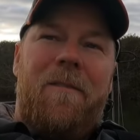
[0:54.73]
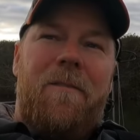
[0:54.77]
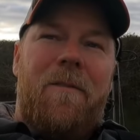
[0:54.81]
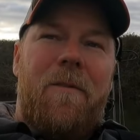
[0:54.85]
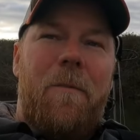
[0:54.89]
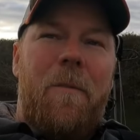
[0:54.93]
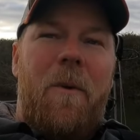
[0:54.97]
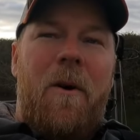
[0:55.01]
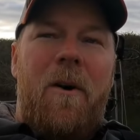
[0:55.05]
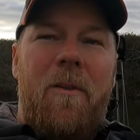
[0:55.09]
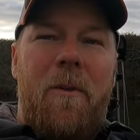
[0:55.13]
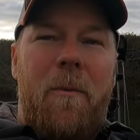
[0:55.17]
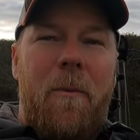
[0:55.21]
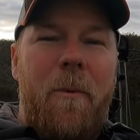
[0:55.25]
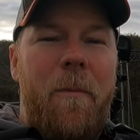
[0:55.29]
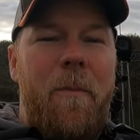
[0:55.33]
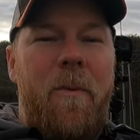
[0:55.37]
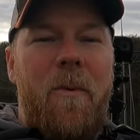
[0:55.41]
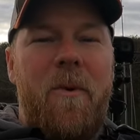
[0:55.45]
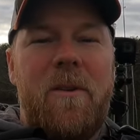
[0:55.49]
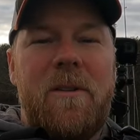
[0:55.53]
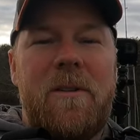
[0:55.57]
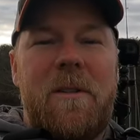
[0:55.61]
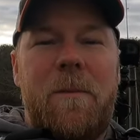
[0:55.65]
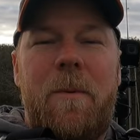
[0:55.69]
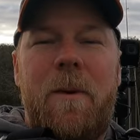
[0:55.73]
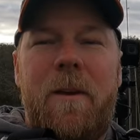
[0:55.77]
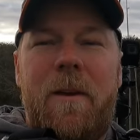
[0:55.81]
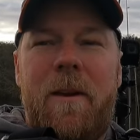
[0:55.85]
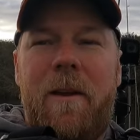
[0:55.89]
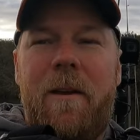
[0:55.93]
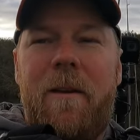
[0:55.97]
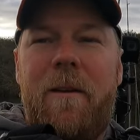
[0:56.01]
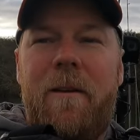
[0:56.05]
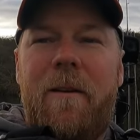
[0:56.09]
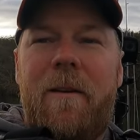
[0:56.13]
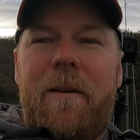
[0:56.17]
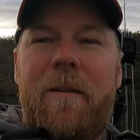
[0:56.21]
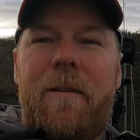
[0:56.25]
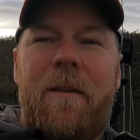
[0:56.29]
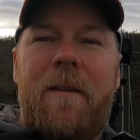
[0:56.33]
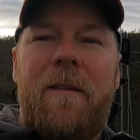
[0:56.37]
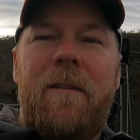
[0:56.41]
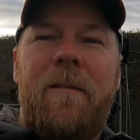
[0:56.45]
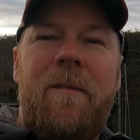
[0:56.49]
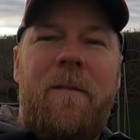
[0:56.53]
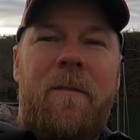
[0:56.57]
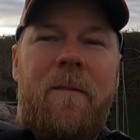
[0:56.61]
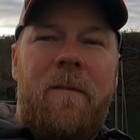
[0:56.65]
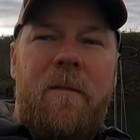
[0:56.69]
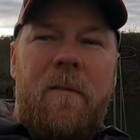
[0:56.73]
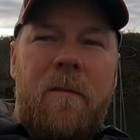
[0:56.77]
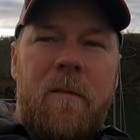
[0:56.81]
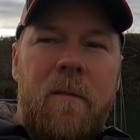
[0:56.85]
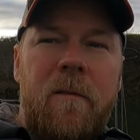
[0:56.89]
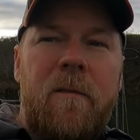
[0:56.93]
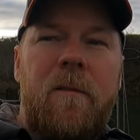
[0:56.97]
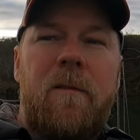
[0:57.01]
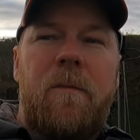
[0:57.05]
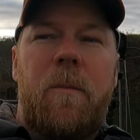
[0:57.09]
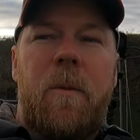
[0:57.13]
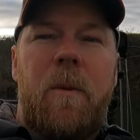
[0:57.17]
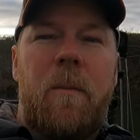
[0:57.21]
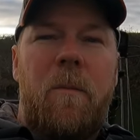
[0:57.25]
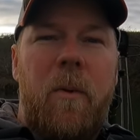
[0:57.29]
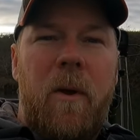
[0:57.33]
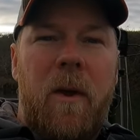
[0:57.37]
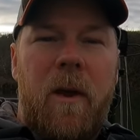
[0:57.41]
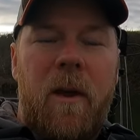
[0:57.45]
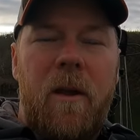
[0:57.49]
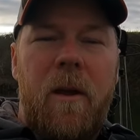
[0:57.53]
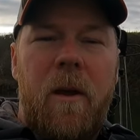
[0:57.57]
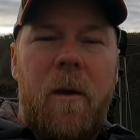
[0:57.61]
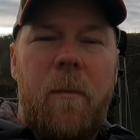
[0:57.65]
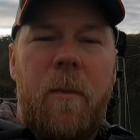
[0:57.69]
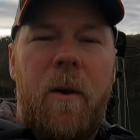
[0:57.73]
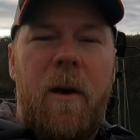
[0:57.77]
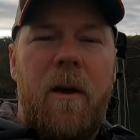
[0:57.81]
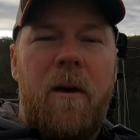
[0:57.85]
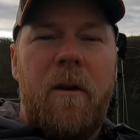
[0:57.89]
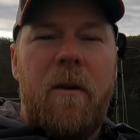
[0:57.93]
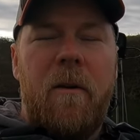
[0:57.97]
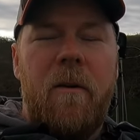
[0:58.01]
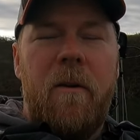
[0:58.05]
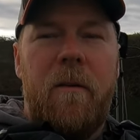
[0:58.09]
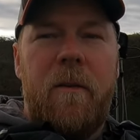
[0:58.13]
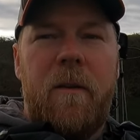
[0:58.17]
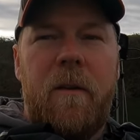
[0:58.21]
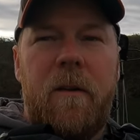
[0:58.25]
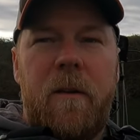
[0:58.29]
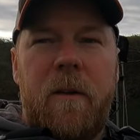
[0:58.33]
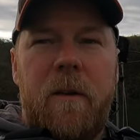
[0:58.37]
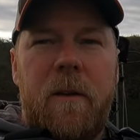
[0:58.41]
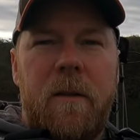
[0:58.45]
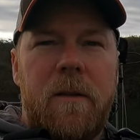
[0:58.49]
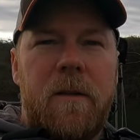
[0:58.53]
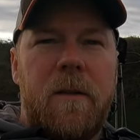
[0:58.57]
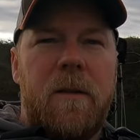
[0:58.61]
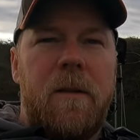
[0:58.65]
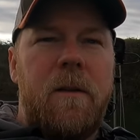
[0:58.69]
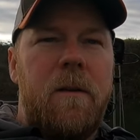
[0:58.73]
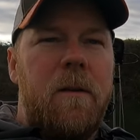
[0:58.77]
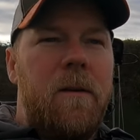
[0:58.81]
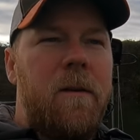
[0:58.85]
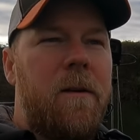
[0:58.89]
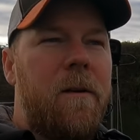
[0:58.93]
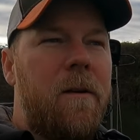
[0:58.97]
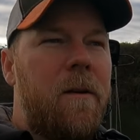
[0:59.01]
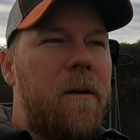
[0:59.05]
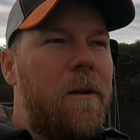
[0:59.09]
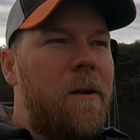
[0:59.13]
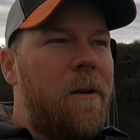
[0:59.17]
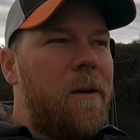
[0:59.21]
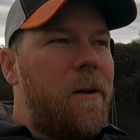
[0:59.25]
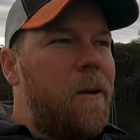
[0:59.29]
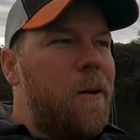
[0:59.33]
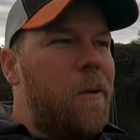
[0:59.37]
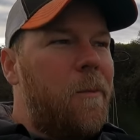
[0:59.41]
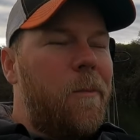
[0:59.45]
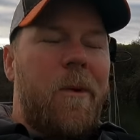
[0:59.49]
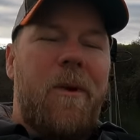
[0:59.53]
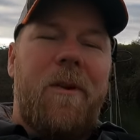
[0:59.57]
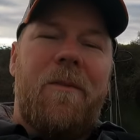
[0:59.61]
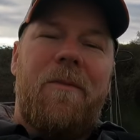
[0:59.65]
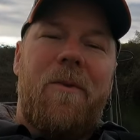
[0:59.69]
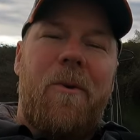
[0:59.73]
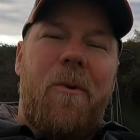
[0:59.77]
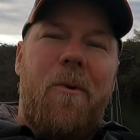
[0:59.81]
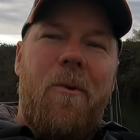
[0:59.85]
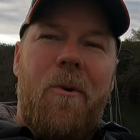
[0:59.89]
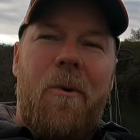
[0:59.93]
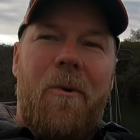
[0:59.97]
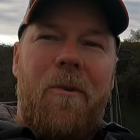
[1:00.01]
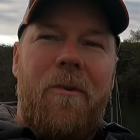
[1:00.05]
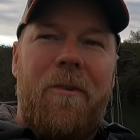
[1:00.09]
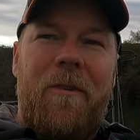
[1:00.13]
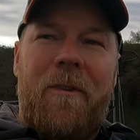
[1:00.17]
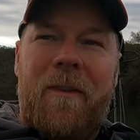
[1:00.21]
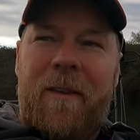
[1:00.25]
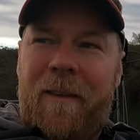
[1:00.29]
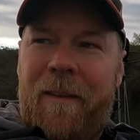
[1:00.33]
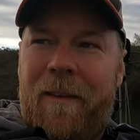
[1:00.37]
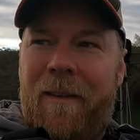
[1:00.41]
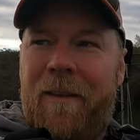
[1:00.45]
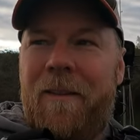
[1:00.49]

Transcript: From all the reports I've been hearing, it's been picking up out here on the Delta. But of course,